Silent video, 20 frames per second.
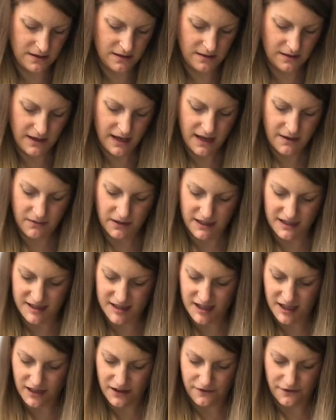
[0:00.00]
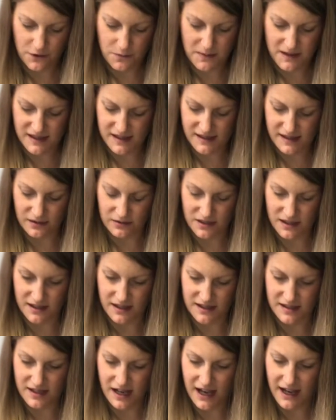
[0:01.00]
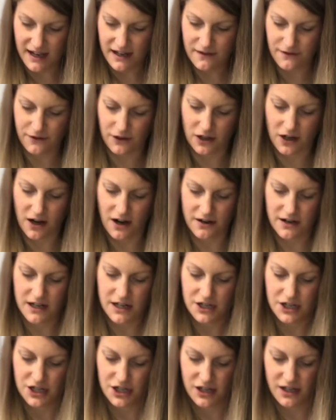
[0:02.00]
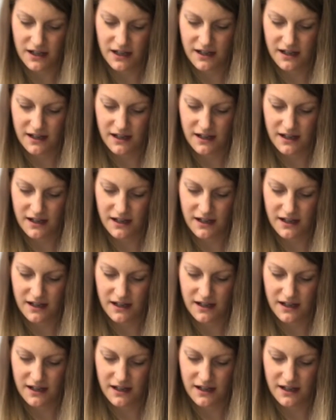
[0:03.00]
Okay, I'm gonna stick a few pieces out to the side for garnish.